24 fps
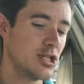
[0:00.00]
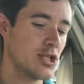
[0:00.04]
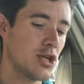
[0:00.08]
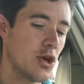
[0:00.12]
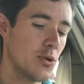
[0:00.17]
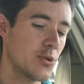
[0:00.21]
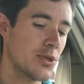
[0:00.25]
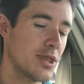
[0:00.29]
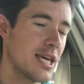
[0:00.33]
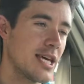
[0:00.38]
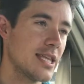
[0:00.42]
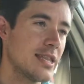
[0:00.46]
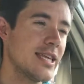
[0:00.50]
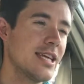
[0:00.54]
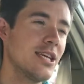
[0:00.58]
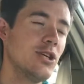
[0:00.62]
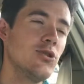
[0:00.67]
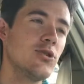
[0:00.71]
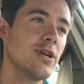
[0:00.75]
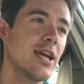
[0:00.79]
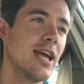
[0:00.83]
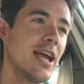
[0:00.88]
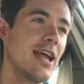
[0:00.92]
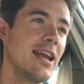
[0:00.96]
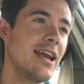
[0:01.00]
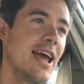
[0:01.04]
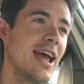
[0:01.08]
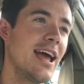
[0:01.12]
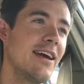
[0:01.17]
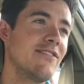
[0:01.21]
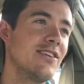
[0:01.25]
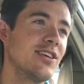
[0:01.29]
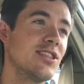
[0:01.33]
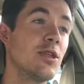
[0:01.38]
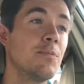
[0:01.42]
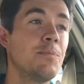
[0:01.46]
Don't think that you can't
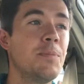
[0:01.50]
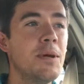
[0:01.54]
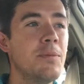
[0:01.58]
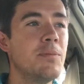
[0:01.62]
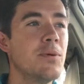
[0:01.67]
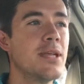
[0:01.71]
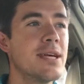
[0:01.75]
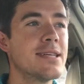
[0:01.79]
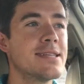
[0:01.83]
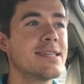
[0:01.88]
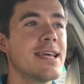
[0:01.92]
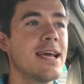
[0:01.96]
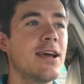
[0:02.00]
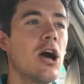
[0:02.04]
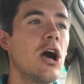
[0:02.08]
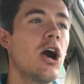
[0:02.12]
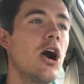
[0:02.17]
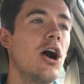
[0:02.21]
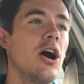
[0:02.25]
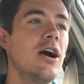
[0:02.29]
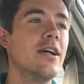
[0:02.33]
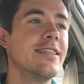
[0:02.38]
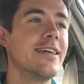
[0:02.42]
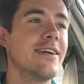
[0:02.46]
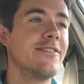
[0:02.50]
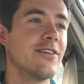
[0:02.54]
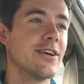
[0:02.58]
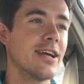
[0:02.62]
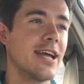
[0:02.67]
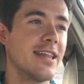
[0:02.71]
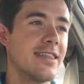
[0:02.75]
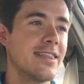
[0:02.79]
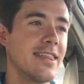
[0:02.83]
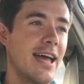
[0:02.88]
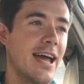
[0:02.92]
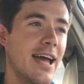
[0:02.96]
have it. The people that say, I'll never
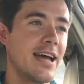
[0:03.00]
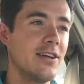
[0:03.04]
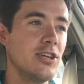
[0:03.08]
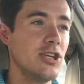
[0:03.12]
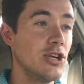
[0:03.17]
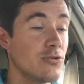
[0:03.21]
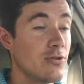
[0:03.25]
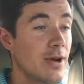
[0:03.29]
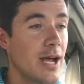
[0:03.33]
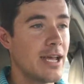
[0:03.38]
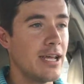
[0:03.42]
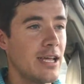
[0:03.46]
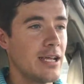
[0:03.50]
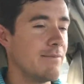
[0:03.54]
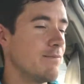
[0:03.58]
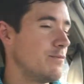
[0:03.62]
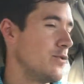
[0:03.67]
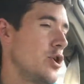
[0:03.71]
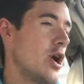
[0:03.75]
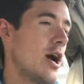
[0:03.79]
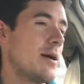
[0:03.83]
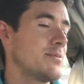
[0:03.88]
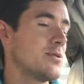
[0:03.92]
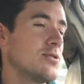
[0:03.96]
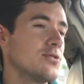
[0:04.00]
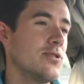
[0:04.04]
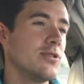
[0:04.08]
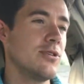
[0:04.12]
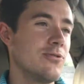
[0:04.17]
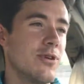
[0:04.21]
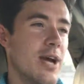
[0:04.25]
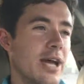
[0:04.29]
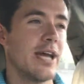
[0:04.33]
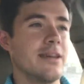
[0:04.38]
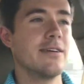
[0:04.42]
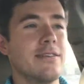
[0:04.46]
get that. You're right. You're
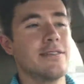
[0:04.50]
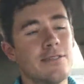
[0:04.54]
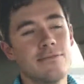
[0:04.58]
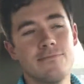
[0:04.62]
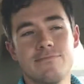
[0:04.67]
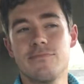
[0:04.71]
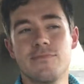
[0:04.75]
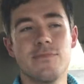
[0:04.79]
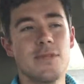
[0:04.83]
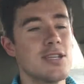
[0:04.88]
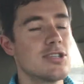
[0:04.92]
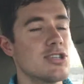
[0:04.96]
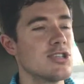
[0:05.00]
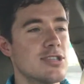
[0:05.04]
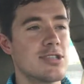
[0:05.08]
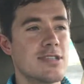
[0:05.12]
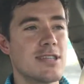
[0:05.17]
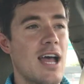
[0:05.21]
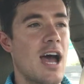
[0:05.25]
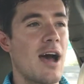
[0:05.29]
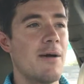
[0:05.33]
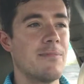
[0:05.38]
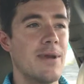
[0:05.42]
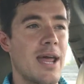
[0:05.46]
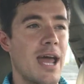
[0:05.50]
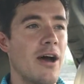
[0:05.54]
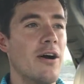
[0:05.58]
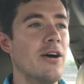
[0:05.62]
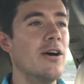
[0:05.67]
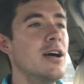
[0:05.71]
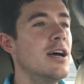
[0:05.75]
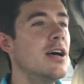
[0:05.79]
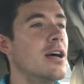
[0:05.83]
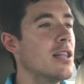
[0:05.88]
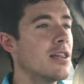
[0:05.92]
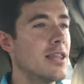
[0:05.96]
absolutely right. Let's just stop now.
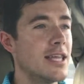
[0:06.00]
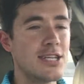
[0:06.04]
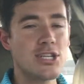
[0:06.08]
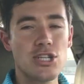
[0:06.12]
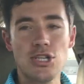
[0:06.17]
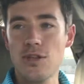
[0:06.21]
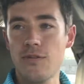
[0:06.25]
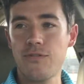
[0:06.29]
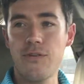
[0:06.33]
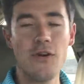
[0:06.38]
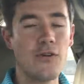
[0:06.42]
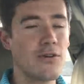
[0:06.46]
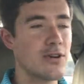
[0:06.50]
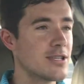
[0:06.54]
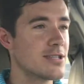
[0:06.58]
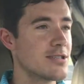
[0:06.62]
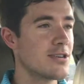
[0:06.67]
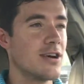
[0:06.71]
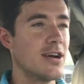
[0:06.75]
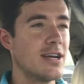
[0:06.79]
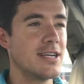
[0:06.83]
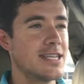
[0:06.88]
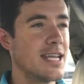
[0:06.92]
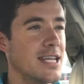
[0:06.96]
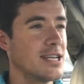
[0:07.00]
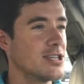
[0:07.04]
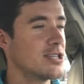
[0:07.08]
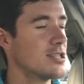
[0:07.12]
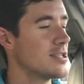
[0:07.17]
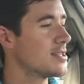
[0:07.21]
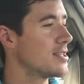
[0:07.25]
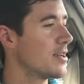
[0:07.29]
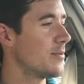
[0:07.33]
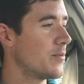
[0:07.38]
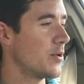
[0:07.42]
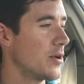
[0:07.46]
Let's just focus our
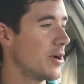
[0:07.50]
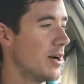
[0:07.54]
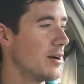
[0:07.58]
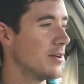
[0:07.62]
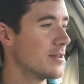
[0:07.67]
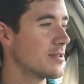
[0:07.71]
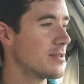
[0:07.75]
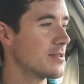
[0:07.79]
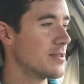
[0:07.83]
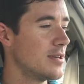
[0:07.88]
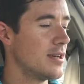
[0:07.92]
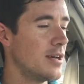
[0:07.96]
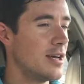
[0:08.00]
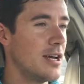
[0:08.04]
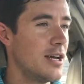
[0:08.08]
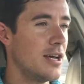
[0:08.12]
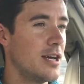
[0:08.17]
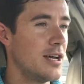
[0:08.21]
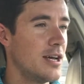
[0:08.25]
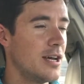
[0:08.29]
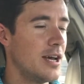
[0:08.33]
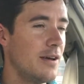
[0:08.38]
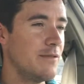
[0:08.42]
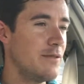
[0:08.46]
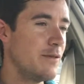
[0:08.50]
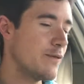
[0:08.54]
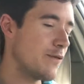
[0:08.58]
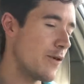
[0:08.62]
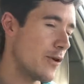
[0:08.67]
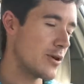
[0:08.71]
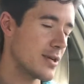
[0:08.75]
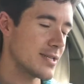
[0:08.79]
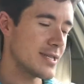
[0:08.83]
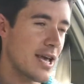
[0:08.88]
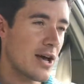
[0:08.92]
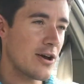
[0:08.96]
attention somewhere else. If you
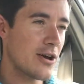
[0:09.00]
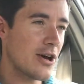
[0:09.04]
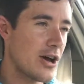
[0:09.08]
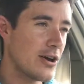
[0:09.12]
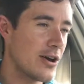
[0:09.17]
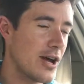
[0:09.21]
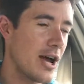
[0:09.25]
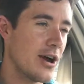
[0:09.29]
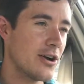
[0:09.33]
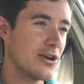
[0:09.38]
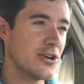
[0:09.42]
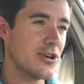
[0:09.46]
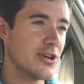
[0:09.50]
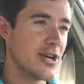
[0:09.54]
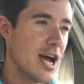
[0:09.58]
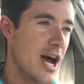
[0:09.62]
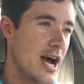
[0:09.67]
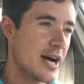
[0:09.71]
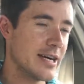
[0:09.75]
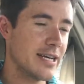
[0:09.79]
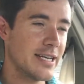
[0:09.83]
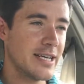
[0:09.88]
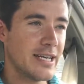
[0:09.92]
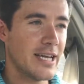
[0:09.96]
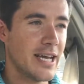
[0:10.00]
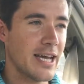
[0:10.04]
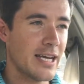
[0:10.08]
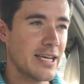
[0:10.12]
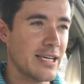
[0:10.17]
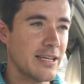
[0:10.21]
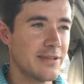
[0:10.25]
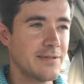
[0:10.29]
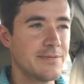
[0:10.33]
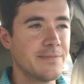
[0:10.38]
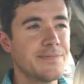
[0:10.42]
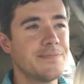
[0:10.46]
focus how you're not going to get
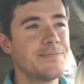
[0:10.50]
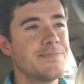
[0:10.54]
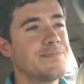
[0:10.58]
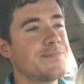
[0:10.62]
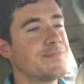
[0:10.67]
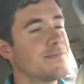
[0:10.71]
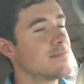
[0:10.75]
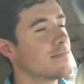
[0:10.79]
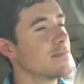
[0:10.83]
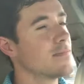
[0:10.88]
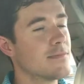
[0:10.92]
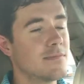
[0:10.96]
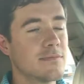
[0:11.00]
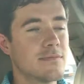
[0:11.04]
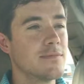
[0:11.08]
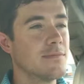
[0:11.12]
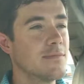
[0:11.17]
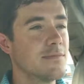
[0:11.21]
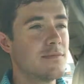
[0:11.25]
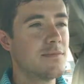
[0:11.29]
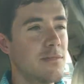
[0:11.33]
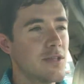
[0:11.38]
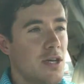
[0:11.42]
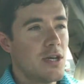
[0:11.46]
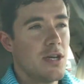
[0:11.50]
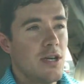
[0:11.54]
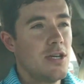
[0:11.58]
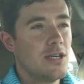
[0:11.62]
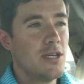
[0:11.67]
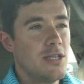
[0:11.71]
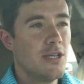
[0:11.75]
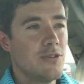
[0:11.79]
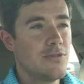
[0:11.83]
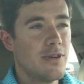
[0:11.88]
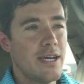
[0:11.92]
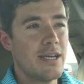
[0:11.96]
it,
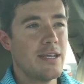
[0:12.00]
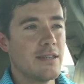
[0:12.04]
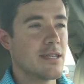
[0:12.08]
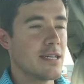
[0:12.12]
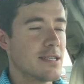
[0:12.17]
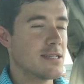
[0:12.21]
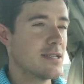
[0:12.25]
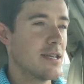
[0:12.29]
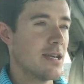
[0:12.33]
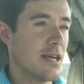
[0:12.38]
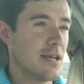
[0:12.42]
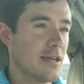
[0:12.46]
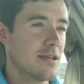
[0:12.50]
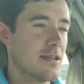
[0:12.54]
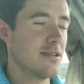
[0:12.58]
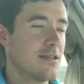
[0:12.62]
you're right. That's it.